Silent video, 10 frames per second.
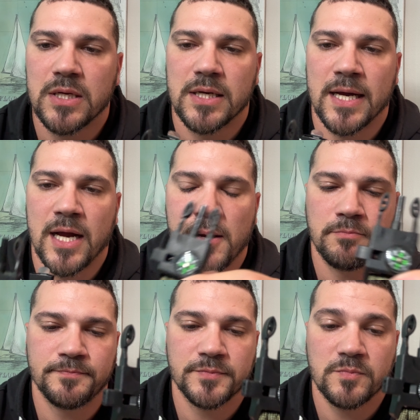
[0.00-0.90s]

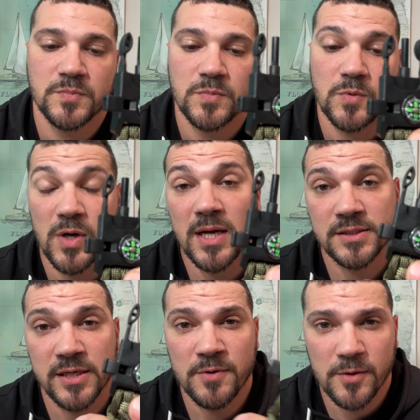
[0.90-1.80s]
Um, well, I'll
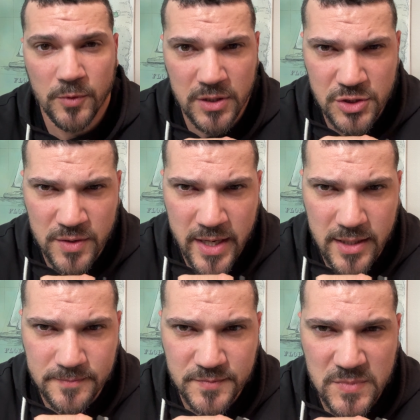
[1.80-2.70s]
tell you what. We're going to try it.